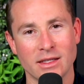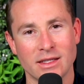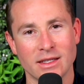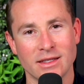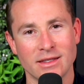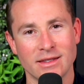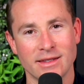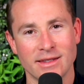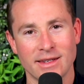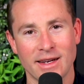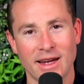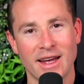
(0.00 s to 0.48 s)

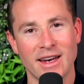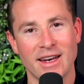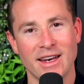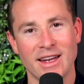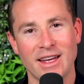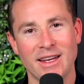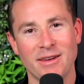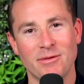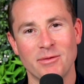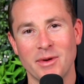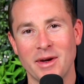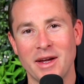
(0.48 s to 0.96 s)
and
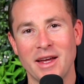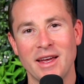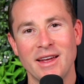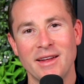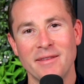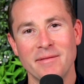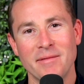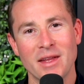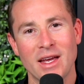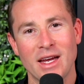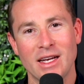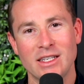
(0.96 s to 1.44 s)

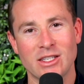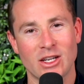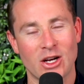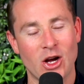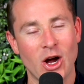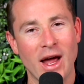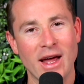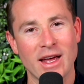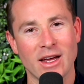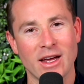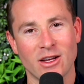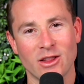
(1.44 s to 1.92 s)
he's like,
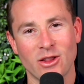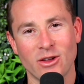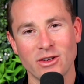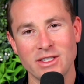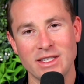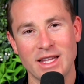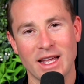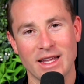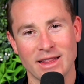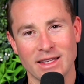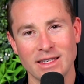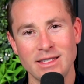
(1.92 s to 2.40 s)
hey, I lost
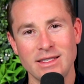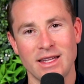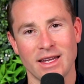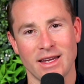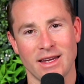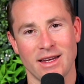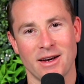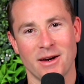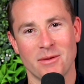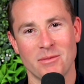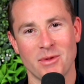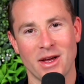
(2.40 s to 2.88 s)
that listing,
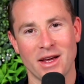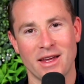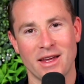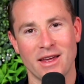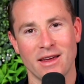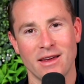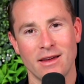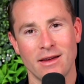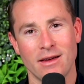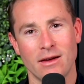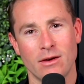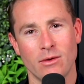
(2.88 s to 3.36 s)
and I'm like,
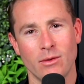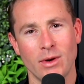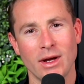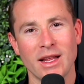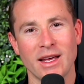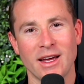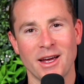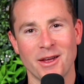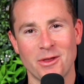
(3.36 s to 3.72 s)
really?